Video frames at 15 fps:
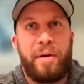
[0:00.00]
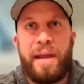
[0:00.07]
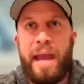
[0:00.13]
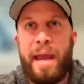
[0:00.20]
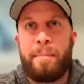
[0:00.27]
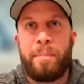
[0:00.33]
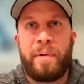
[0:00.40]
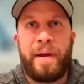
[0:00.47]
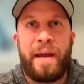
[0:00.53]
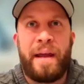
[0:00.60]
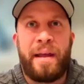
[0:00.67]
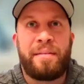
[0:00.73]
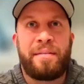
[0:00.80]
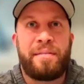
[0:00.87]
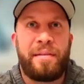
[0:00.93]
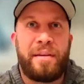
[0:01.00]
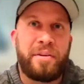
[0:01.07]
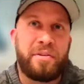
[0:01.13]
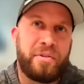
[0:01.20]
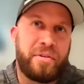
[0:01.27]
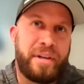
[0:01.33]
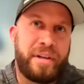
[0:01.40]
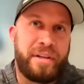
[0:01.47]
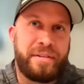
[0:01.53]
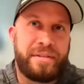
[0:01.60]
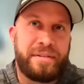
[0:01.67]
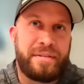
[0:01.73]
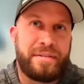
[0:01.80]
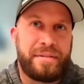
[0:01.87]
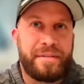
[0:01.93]
game plans,
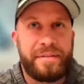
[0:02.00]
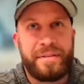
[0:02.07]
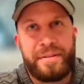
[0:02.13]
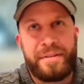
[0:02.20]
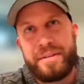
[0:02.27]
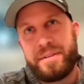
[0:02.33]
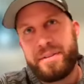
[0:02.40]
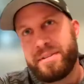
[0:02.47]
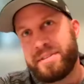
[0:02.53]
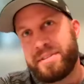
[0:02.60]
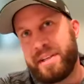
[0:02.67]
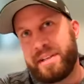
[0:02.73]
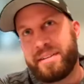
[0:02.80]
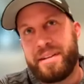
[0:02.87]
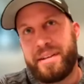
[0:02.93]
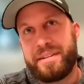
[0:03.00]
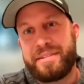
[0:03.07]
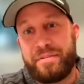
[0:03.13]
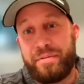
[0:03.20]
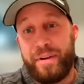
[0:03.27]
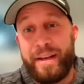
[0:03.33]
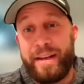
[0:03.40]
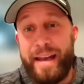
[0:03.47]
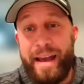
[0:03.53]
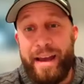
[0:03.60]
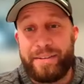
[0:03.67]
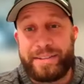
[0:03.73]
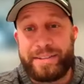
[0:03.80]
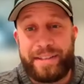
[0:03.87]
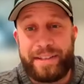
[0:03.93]
injuries, sickness. Right
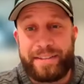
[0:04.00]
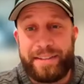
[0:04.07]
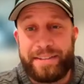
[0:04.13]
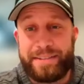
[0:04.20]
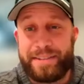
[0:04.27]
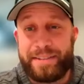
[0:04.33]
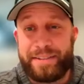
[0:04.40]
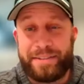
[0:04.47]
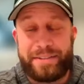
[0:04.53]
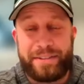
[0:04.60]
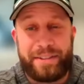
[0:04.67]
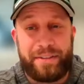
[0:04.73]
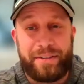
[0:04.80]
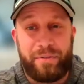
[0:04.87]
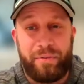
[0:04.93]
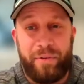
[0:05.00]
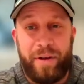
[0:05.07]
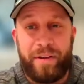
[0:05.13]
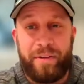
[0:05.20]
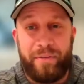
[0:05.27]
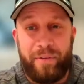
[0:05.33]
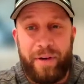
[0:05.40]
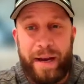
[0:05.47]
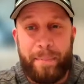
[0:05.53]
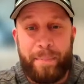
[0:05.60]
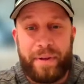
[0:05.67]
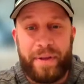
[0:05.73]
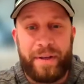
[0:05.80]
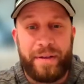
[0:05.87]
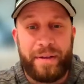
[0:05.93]
now, sickness is running
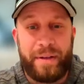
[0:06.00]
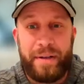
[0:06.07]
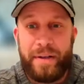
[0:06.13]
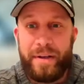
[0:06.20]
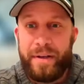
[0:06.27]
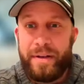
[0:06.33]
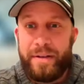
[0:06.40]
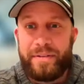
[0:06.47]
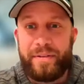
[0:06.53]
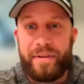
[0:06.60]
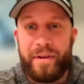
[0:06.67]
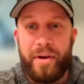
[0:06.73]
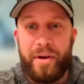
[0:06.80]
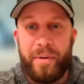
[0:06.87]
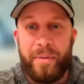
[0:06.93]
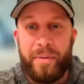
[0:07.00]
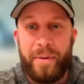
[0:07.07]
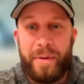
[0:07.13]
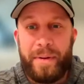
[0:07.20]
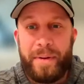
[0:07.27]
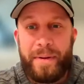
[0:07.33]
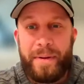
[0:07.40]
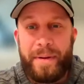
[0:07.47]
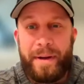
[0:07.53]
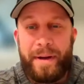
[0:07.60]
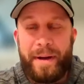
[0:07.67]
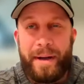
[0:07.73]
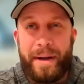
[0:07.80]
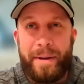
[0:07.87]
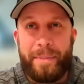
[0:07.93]
rampant. So
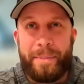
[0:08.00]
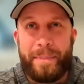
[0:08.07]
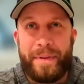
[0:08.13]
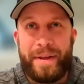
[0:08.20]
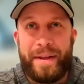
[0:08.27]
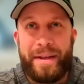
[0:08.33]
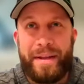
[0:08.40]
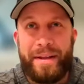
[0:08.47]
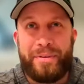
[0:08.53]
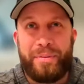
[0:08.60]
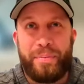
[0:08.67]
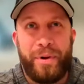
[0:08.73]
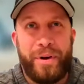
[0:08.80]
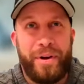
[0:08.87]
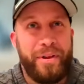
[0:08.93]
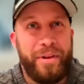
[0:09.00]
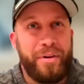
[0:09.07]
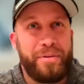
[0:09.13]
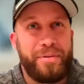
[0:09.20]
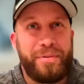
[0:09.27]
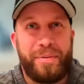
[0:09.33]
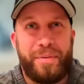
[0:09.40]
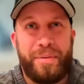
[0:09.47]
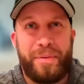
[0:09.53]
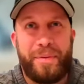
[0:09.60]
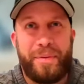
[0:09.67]
it's one of those,